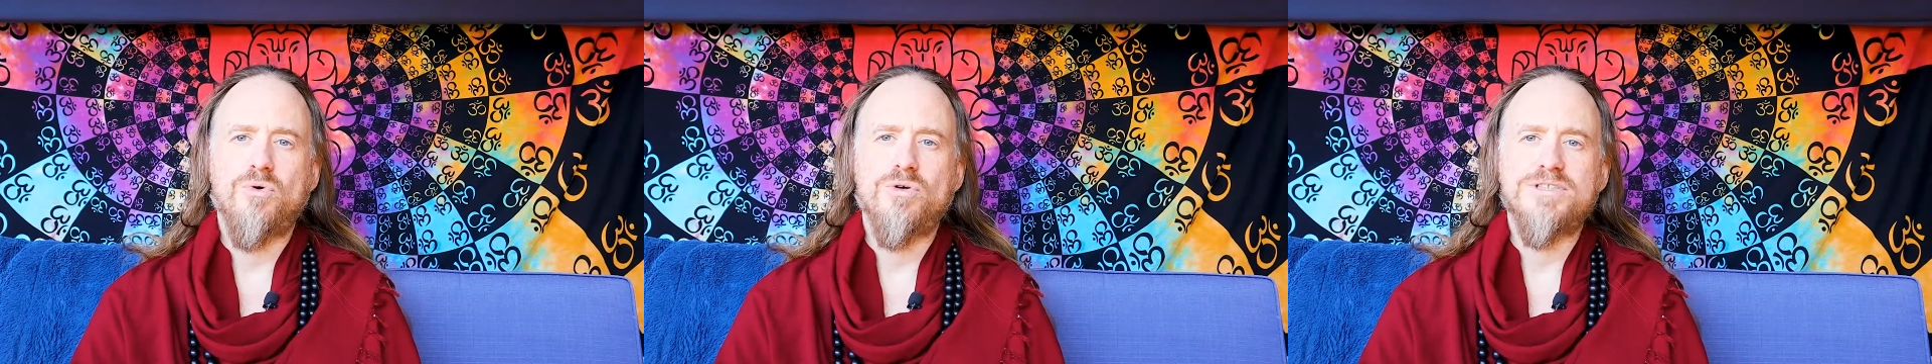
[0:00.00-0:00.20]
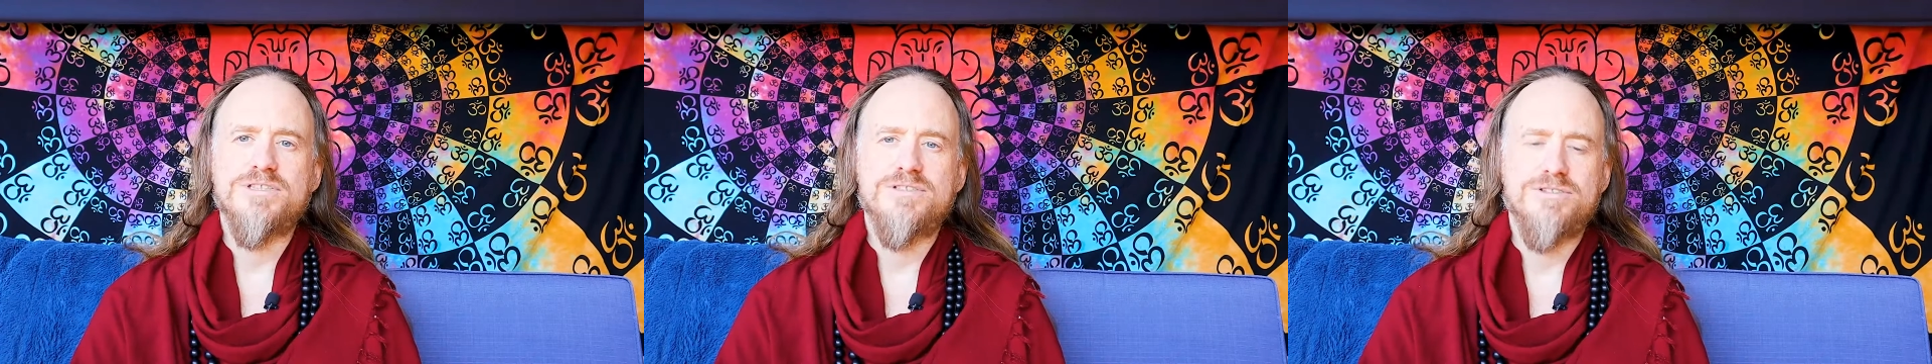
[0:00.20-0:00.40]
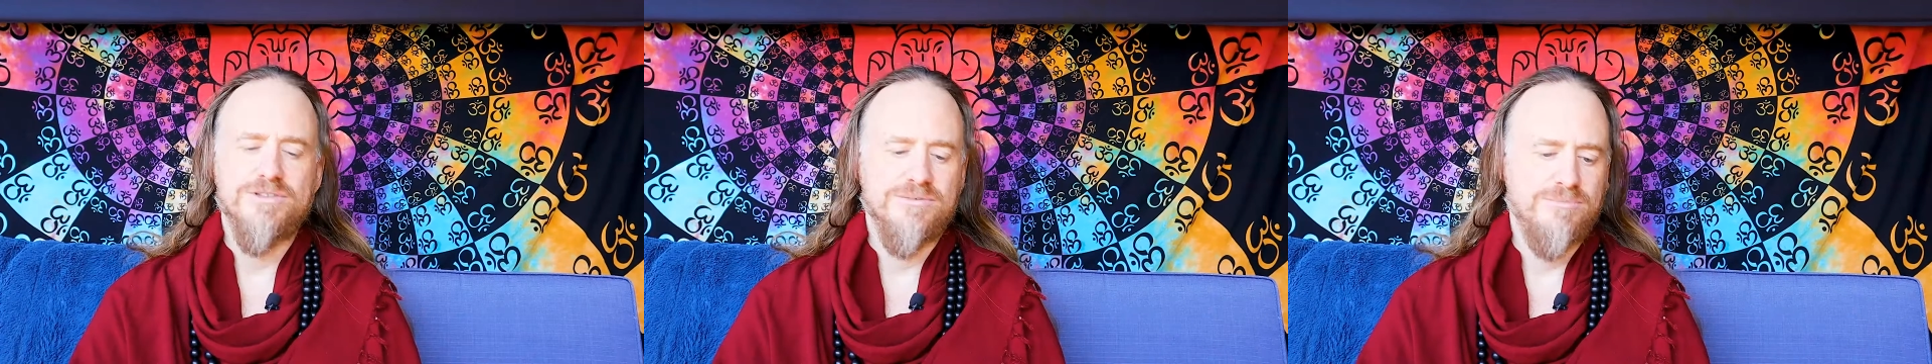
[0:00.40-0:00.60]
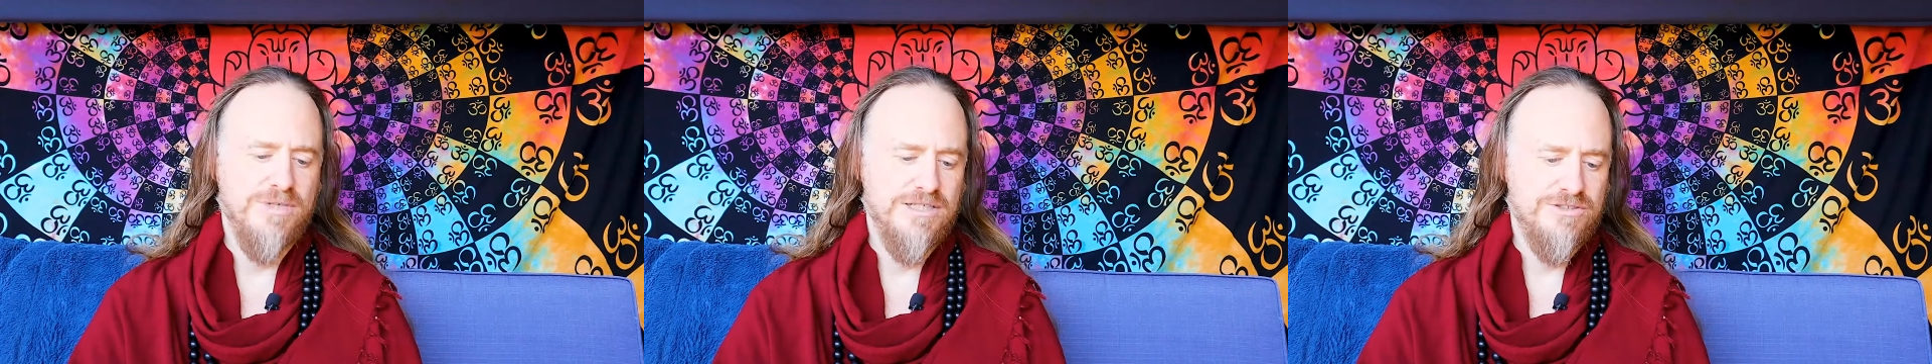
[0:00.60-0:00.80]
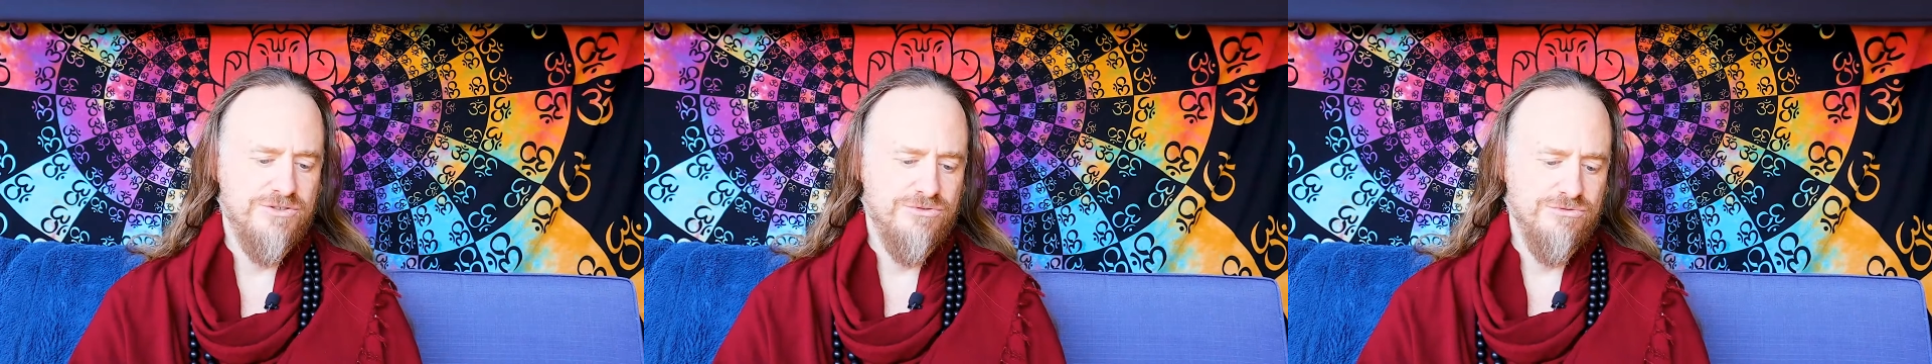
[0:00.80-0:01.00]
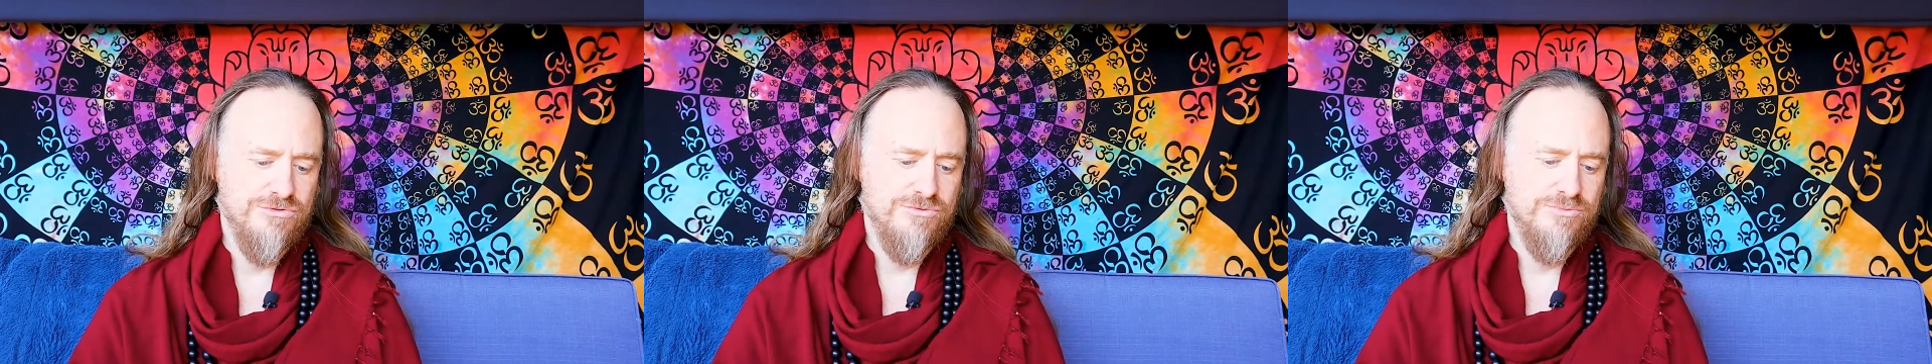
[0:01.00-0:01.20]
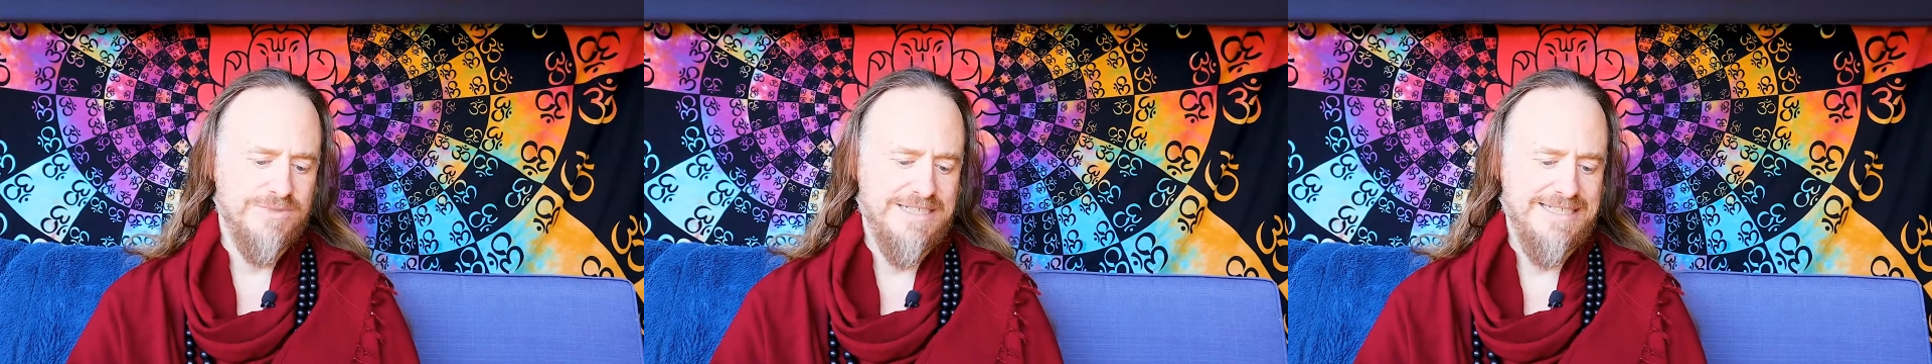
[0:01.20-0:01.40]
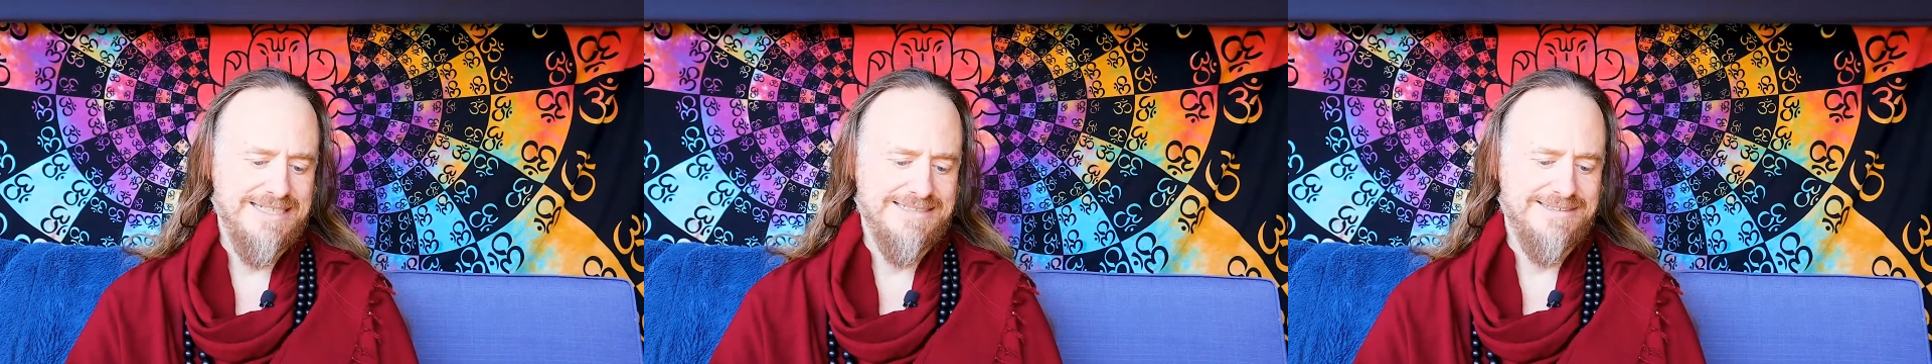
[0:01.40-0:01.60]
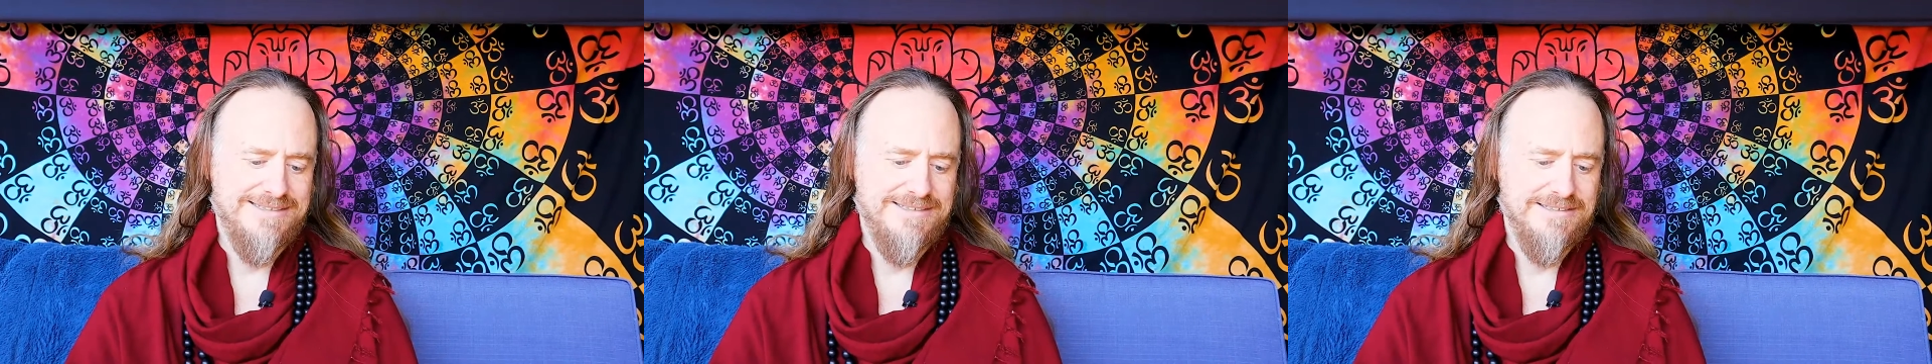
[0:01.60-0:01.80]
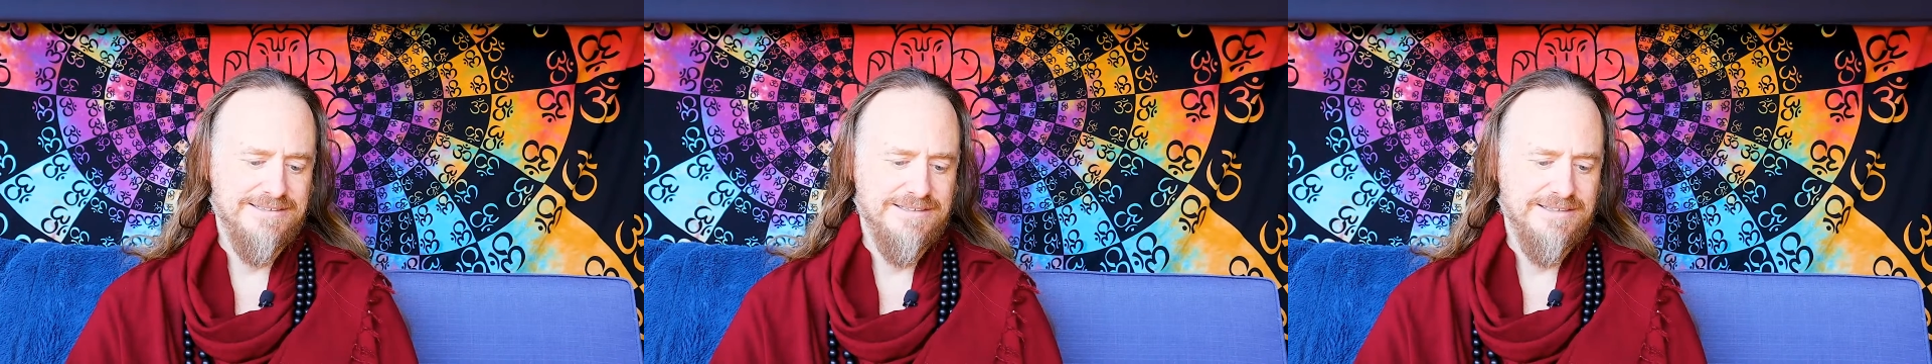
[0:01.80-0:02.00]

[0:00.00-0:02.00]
oyster mushroom kit.